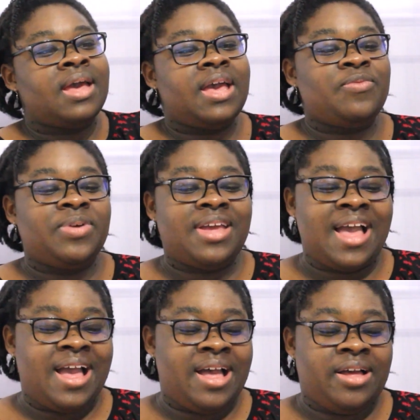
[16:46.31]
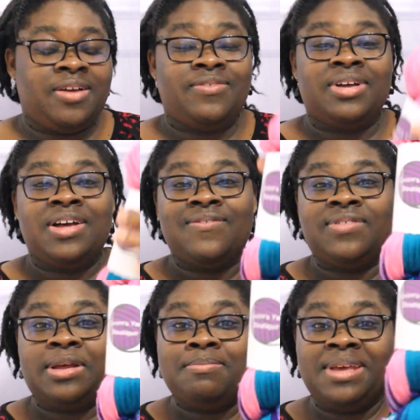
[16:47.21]
And we have
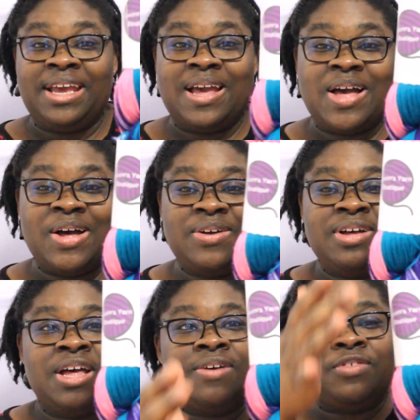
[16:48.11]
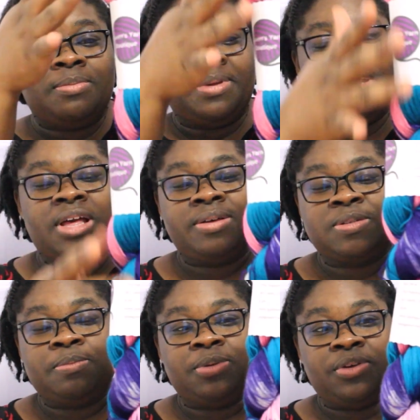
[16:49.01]
Flamingo. Flamingo is
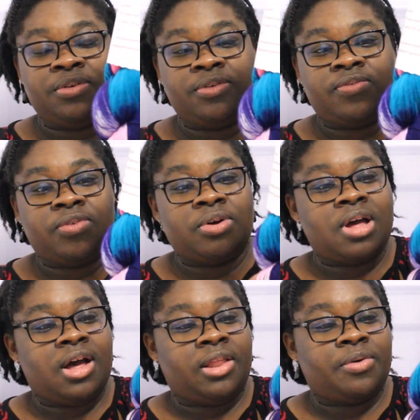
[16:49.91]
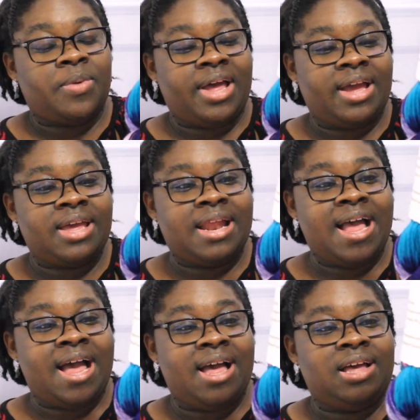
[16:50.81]
a beautiful colorway. It
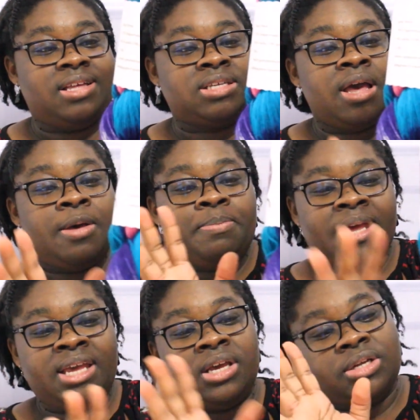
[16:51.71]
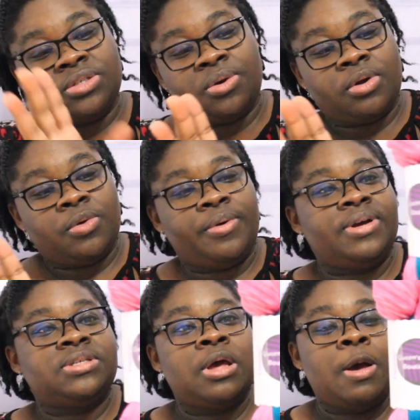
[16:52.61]
has pink,
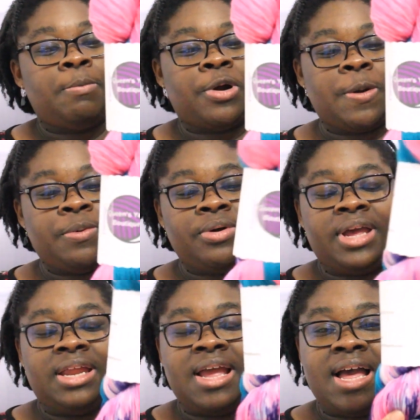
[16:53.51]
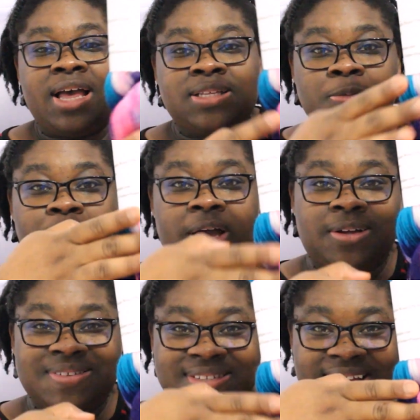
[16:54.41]
turquoise, purple, and it has
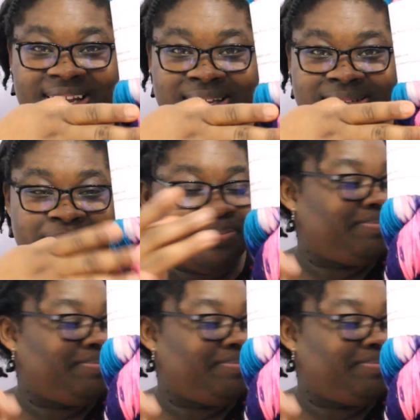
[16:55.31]
speckles in it.